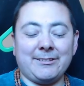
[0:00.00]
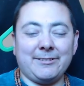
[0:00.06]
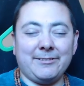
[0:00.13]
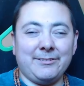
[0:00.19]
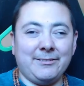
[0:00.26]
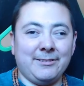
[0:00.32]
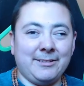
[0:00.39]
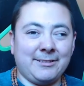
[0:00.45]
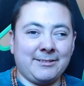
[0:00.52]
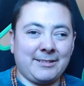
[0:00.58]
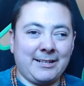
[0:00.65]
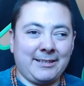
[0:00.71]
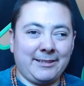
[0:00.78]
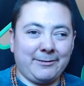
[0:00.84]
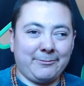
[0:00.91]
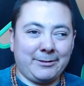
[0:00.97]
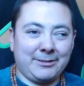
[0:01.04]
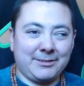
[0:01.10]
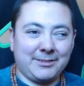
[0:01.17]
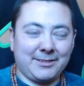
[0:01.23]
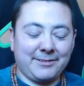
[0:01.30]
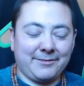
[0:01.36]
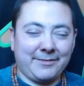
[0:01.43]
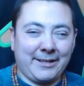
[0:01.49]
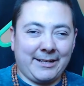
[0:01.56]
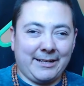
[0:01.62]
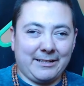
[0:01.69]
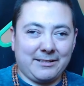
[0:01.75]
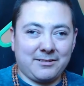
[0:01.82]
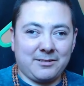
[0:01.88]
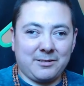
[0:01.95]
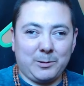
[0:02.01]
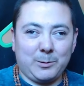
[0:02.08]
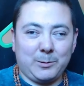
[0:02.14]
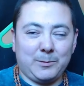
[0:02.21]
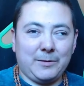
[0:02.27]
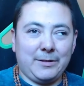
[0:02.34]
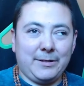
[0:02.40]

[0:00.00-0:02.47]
the sign that wants to fight, so